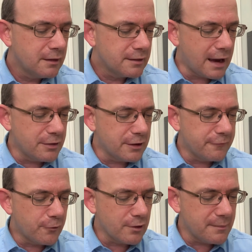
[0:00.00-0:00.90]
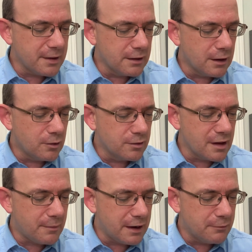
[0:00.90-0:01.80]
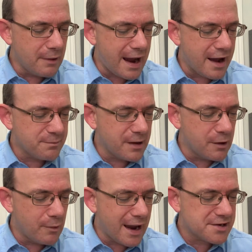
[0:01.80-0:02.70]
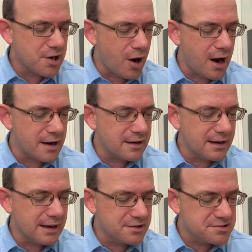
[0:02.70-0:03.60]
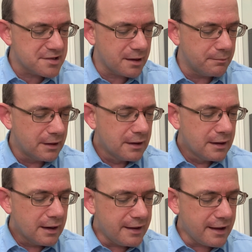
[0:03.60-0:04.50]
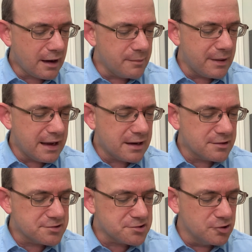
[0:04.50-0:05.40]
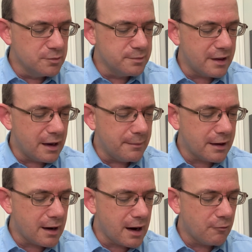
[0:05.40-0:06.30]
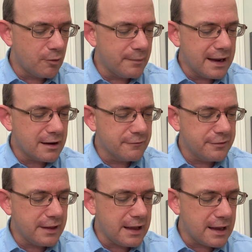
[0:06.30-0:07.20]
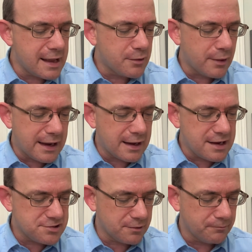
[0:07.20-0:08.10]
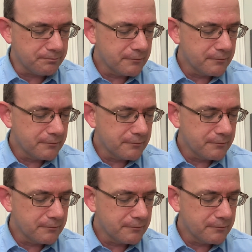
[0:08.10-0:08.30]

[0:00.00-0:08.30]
Now therefore let me alone, that my wrath may wax hot against them, and that I may consume them, and I will make of thee a great nation.'